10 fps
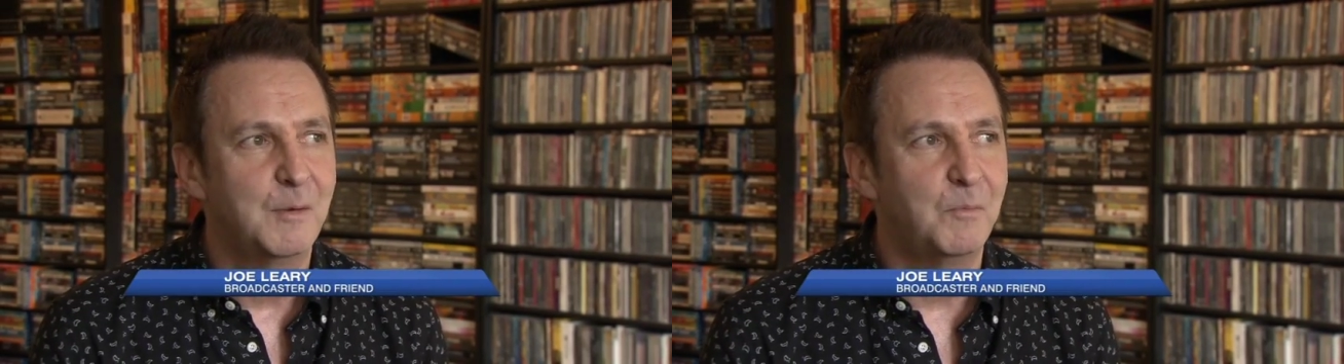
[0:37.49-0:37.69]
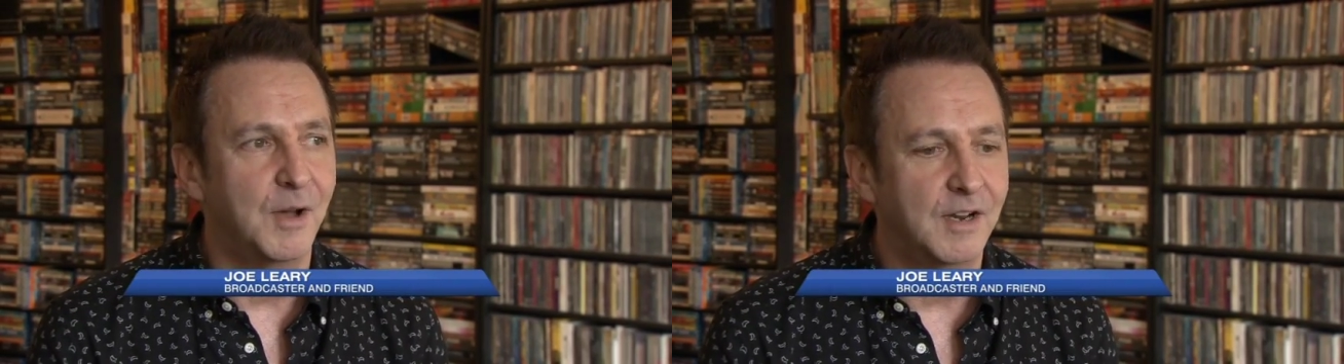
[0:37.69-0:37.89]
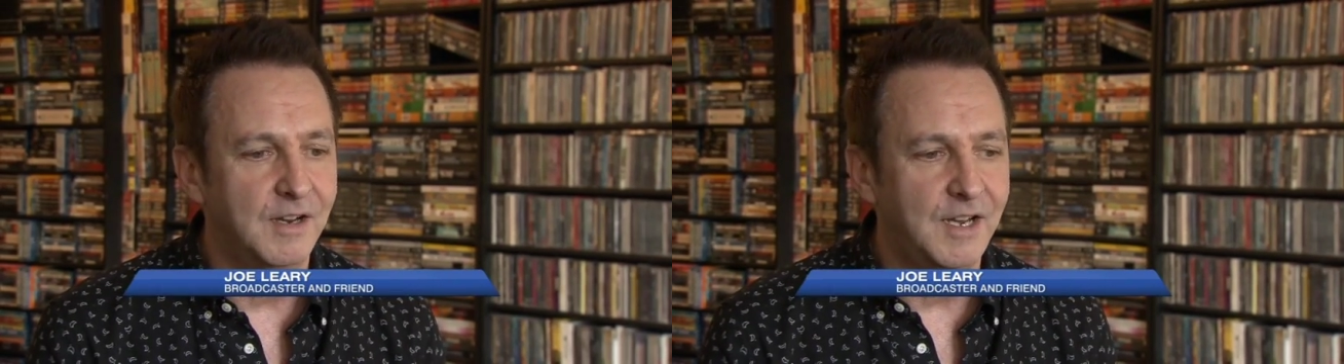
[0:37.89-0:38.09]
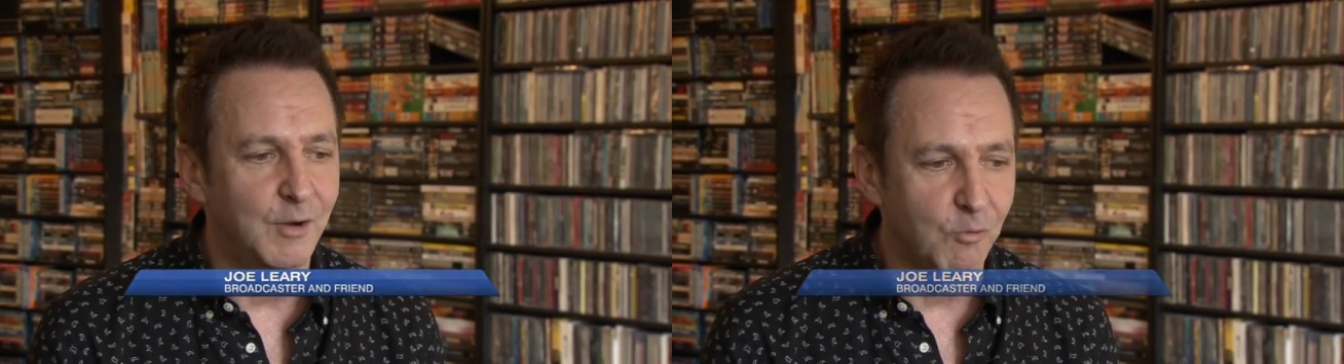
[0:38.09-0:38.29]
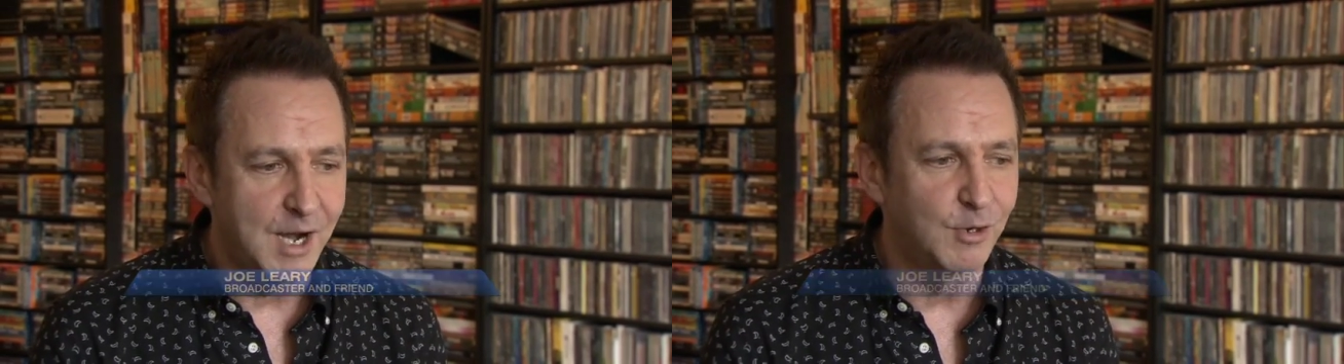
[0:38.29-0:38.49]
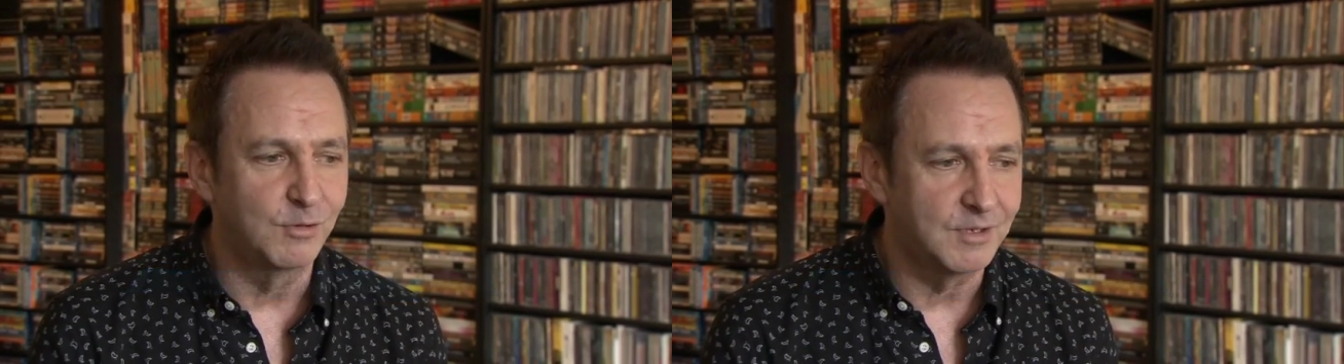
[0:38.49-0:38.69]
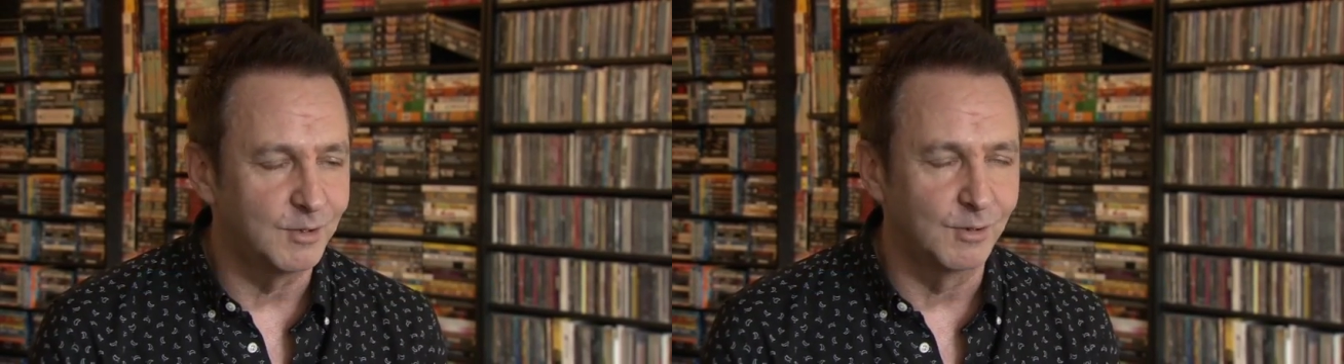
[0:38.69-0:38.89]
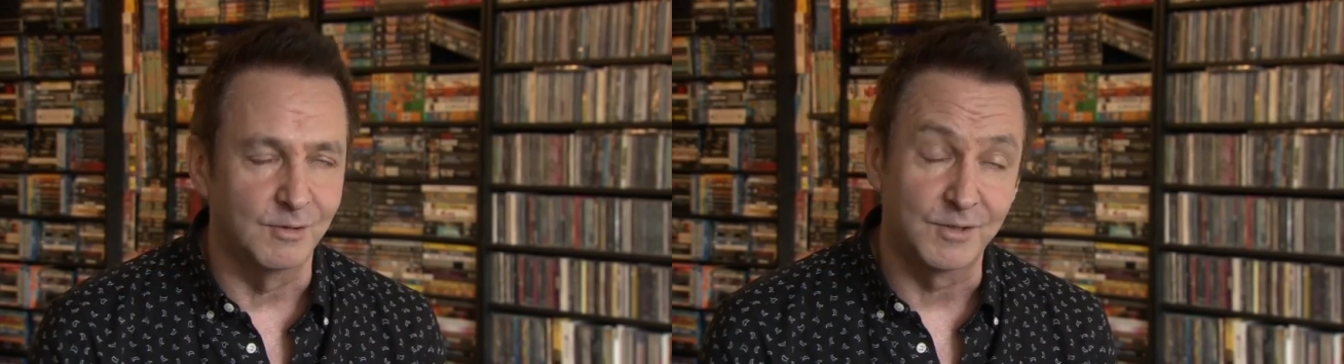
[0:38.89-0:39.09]
but in radio
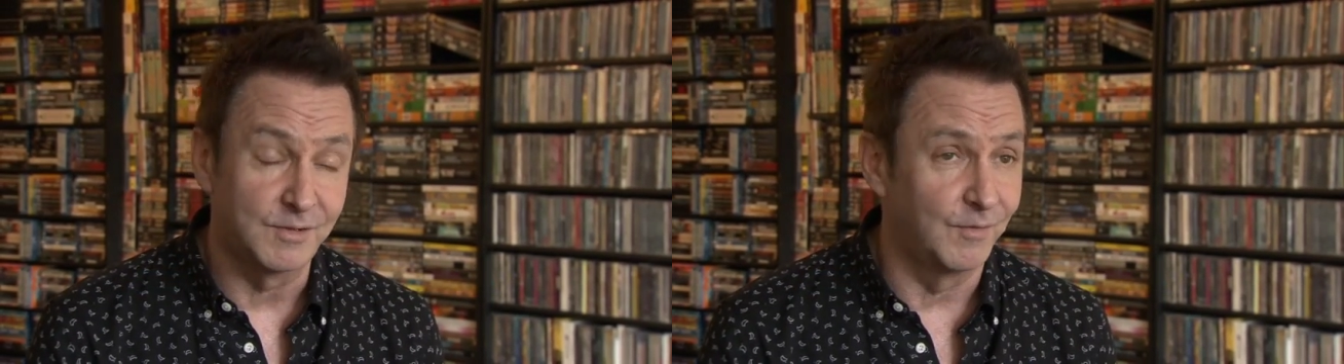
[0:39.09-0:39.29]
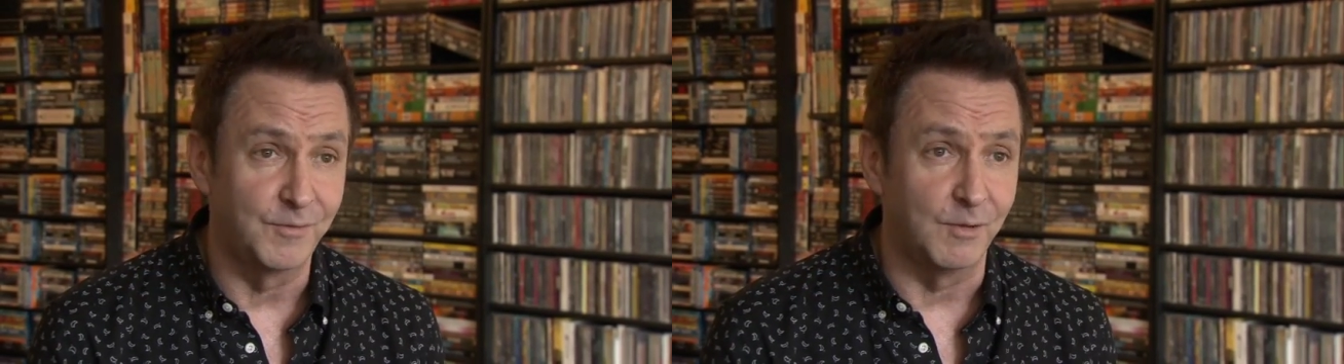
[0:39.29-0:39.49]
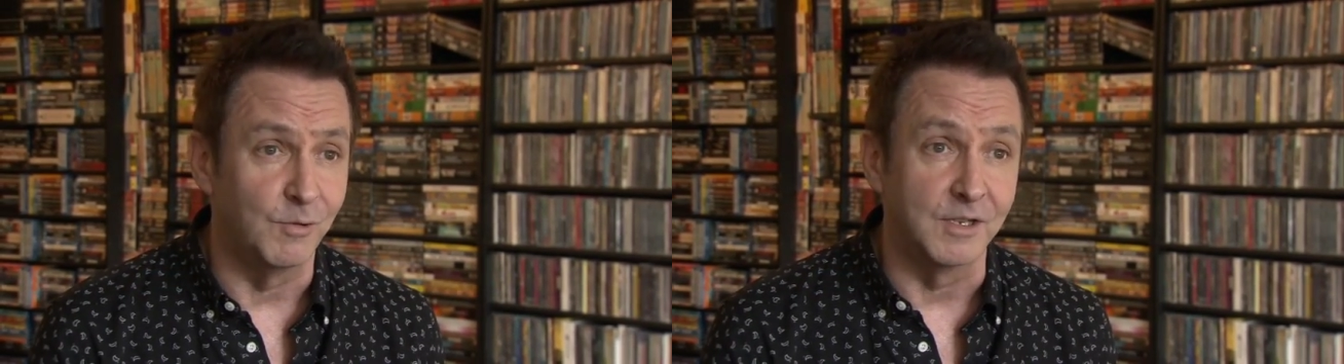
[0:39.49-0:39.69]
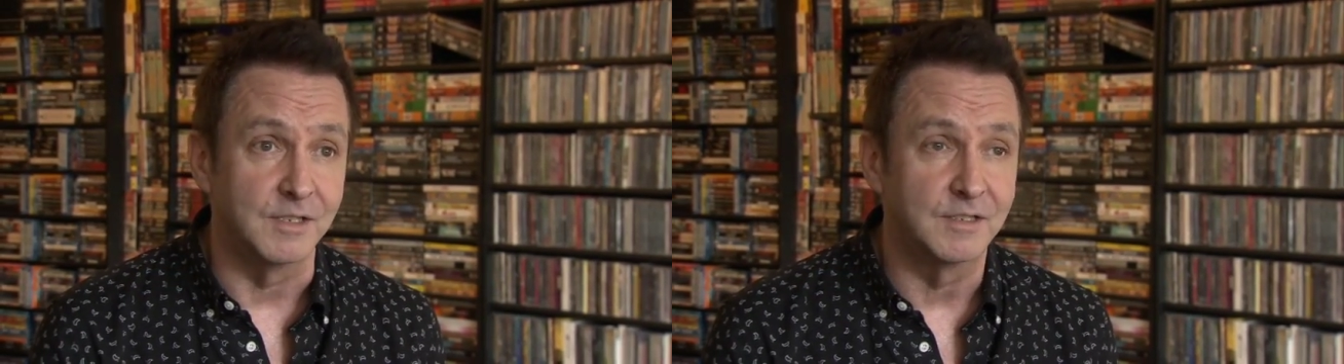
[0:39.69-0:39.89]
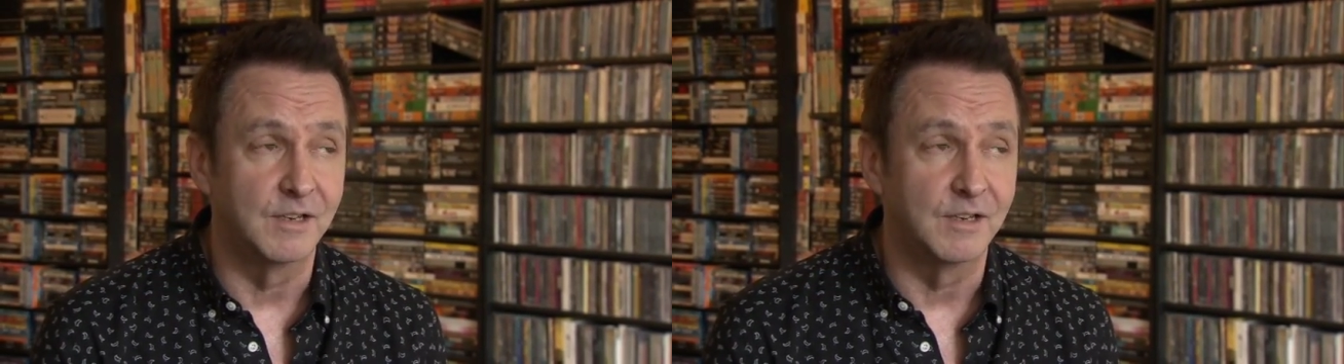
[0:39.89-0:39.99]
circles, Fred was